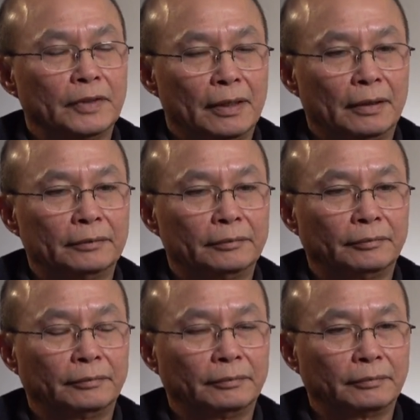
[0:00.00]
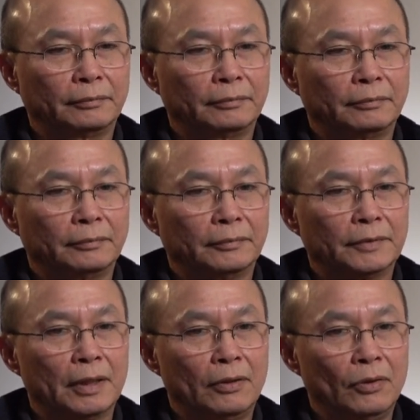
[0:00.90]
Yeah.
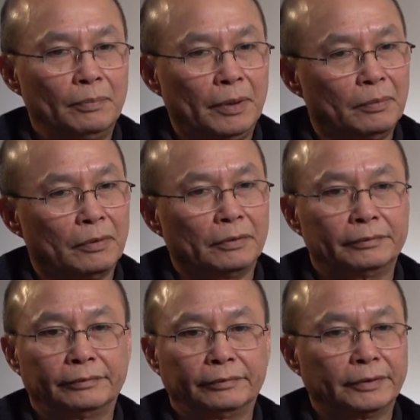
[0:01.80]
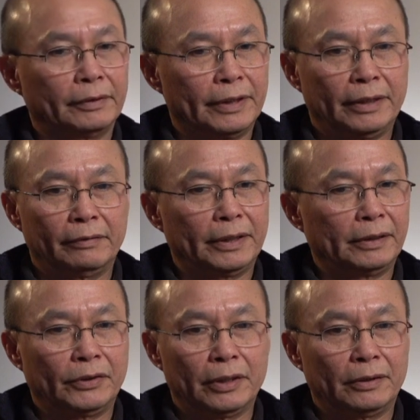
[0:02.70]
They're good people. very, very
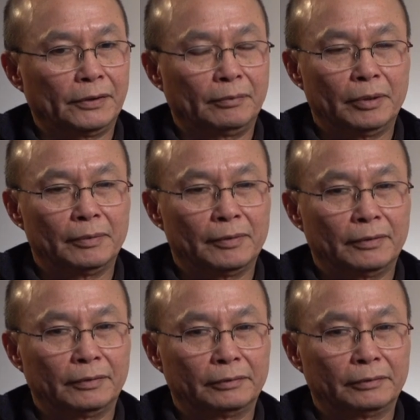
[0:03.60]
generous people.